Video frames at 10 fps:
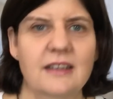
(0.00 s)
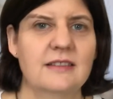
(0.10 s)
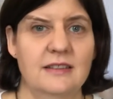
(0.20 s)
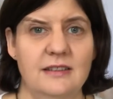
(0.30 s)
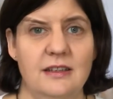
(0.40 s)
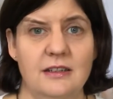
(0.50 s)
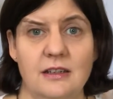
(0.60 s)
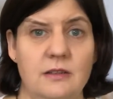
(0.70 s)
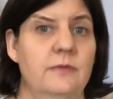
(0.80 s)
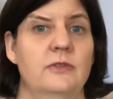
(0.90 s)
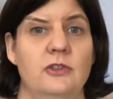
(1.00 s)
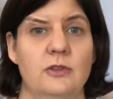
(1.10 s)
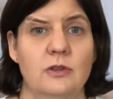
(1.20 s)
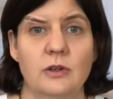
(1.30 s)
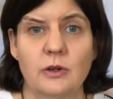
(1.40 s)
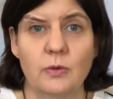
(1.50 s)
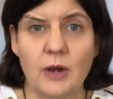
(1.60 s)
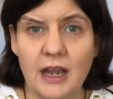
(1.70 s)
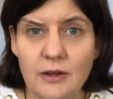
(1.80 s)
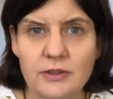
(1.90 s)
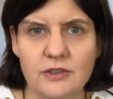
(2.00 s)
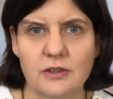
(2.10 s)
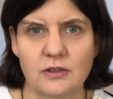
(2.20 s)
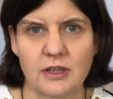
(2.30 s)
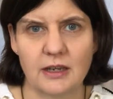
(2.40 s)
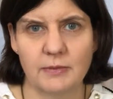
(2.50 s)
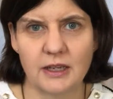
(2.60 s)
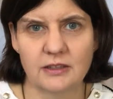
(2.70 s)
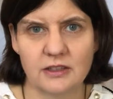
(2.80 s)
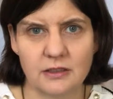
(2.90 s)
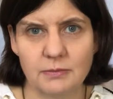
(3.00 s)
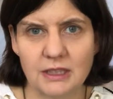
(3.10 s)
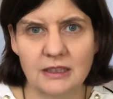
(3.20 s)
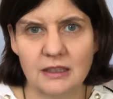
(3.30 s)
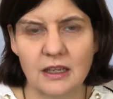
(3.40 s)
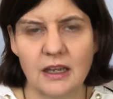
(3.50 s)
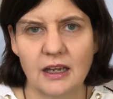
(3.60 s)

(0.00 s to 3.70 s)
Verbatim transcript: as I said, I often don't know how it's going to come out in the middle.